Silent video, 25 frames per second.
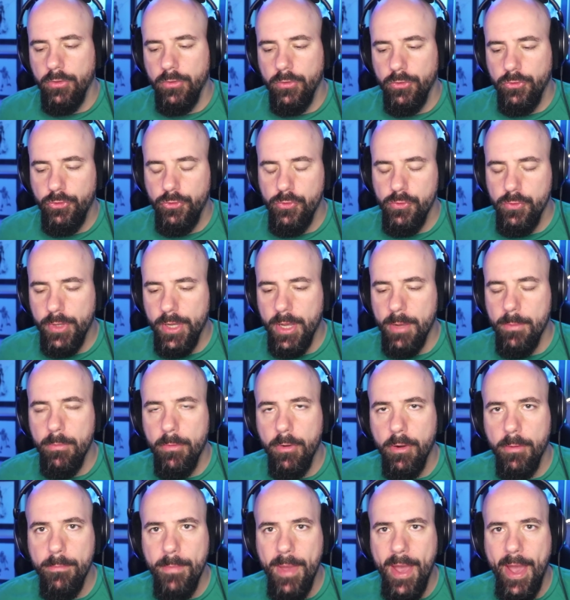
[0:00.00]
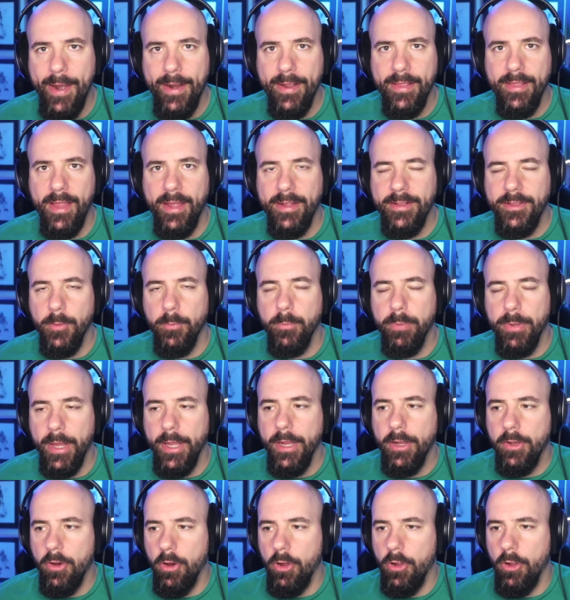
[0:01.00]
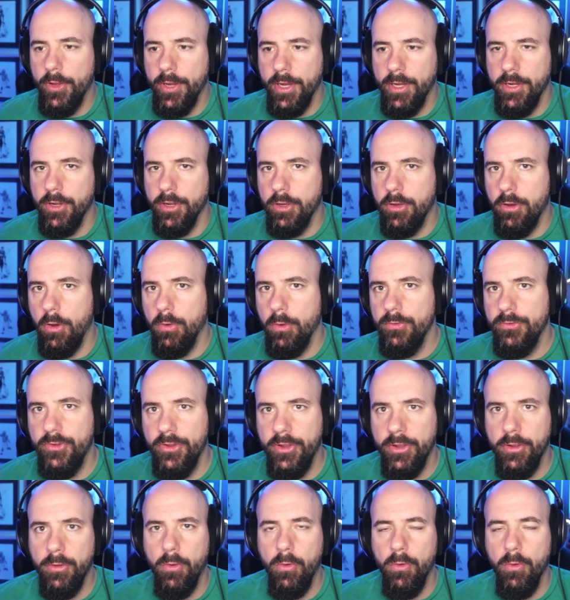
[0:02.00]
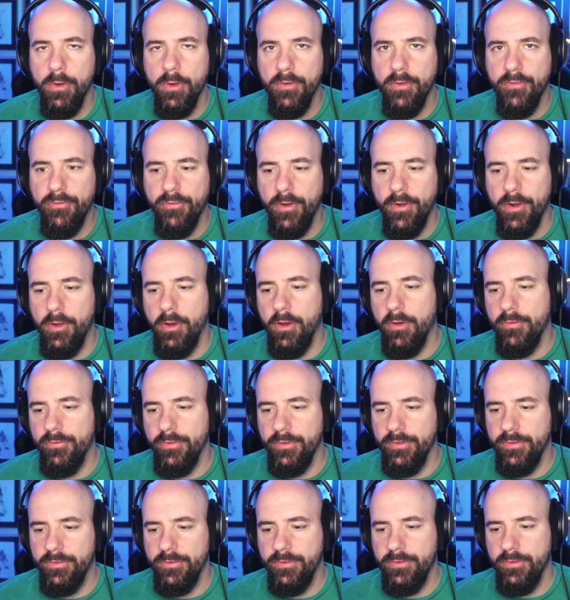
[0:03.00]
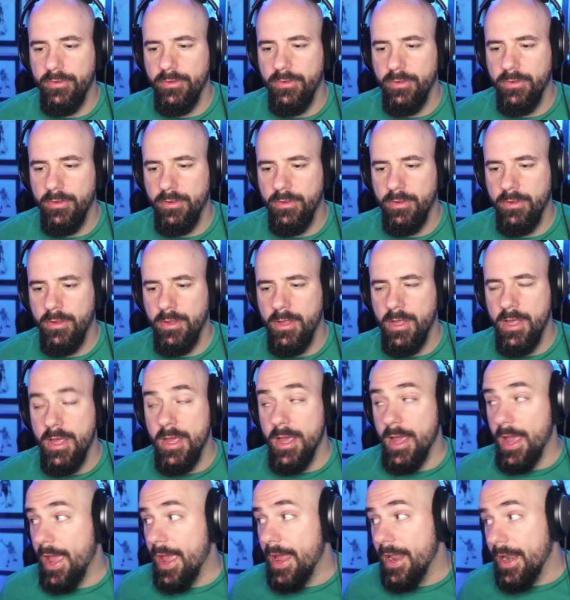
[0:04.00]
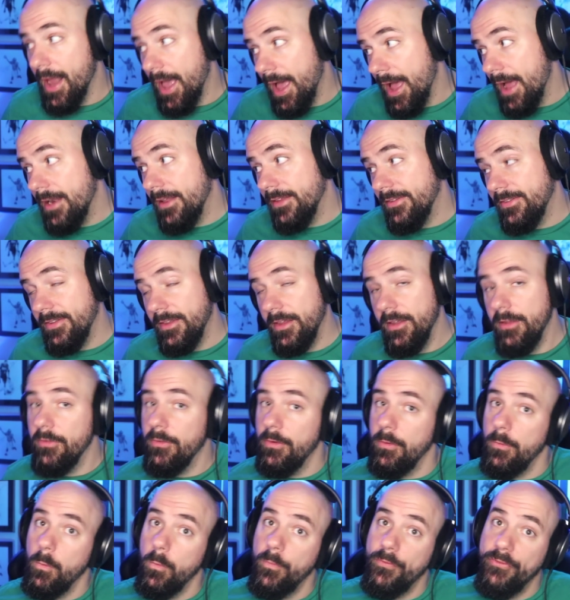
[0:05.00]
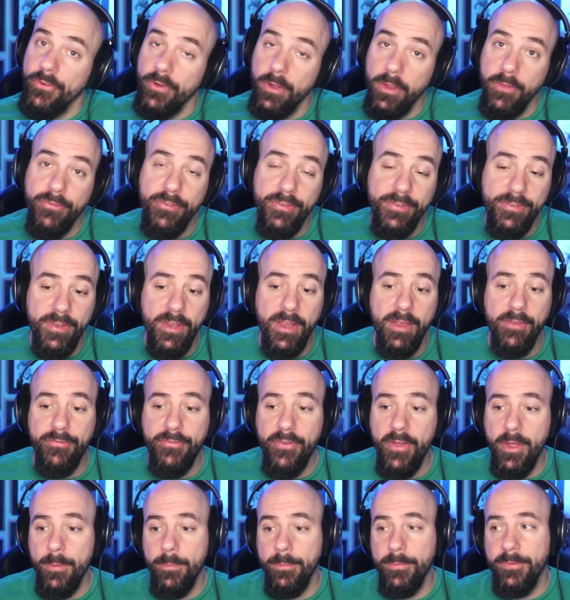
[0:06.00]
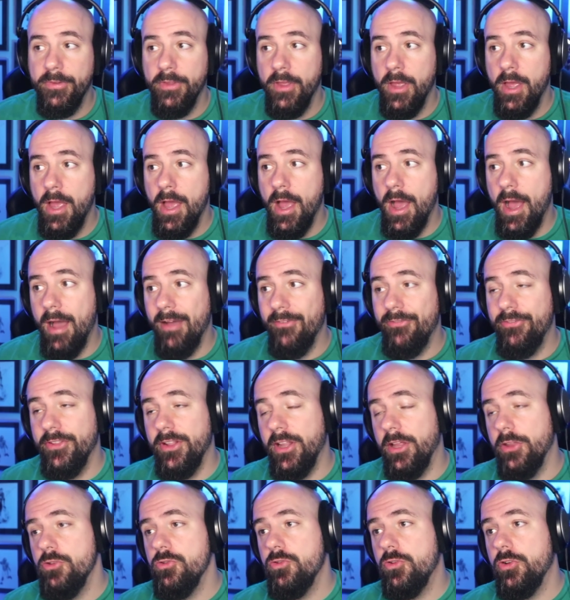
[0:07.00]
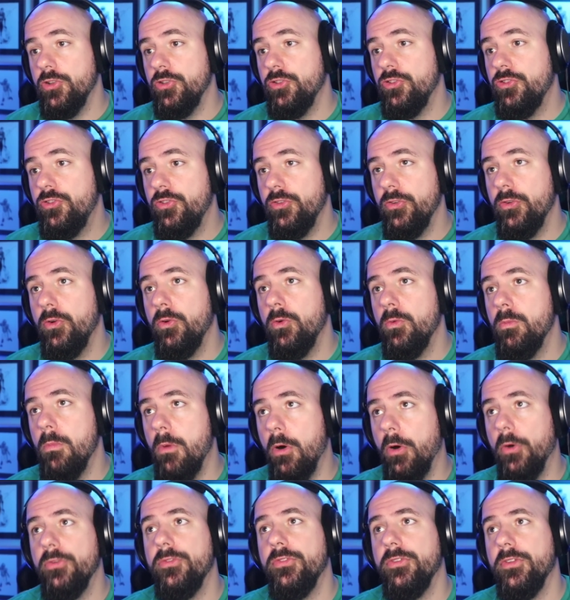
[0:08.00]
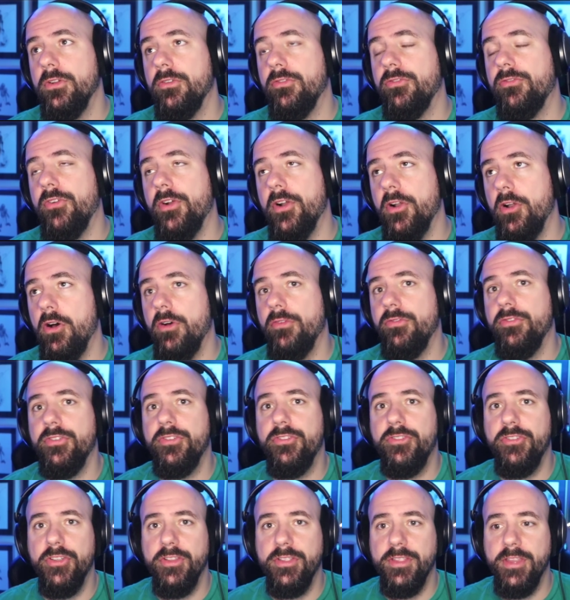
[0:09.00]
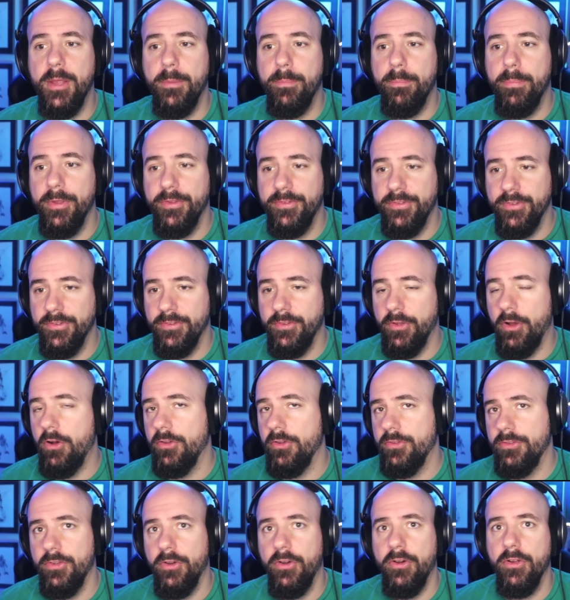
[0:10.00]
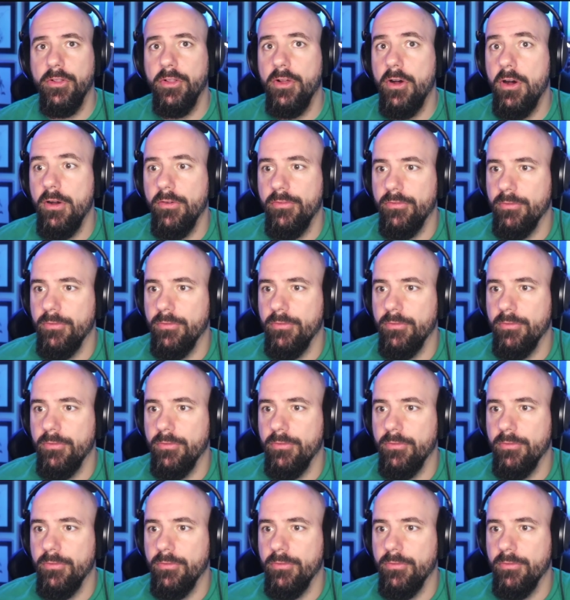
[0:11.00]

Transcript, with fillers: Do you get more mad at like the play calling and the coaching or the front office? And honestly, for, for CFMs, I feel like you can do most of the front office shit that pisses us all off.